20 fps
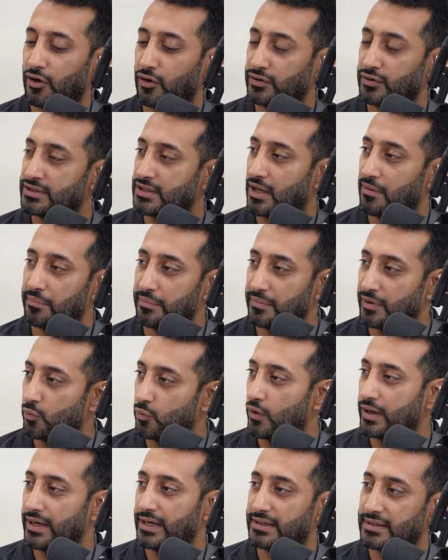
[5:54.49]

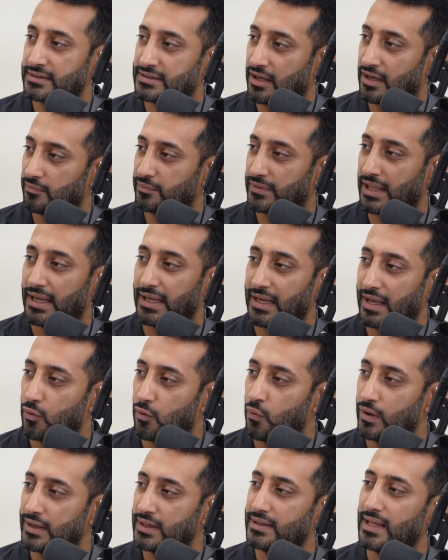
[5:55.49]
some went into something.
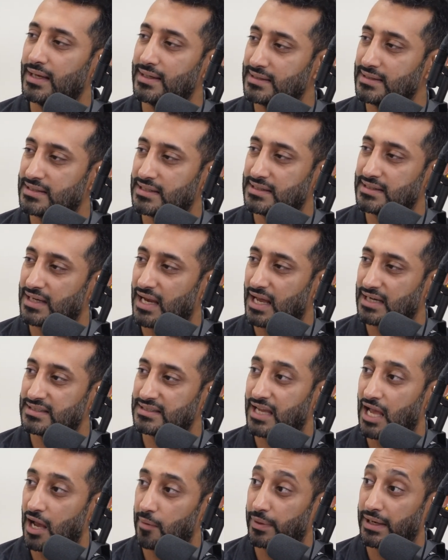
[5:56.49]
When did that decision
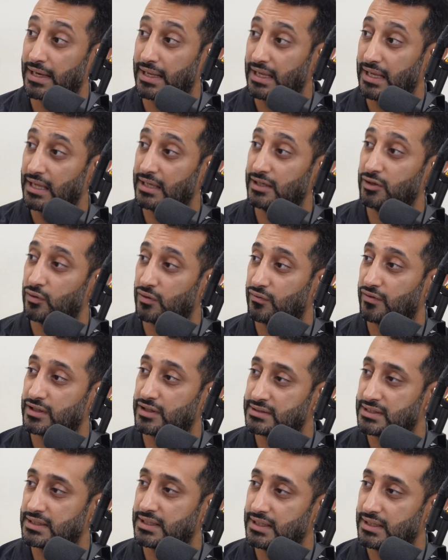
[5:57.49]
actually happen in
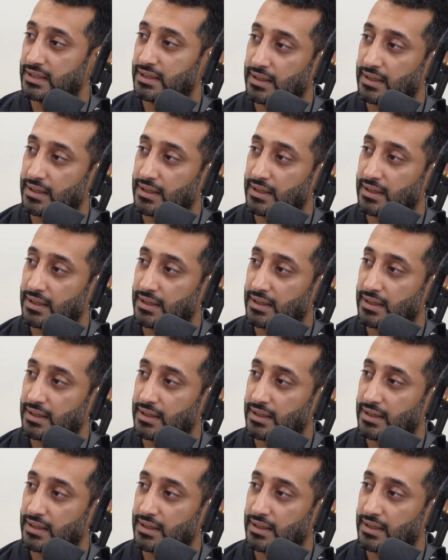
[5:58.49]
university?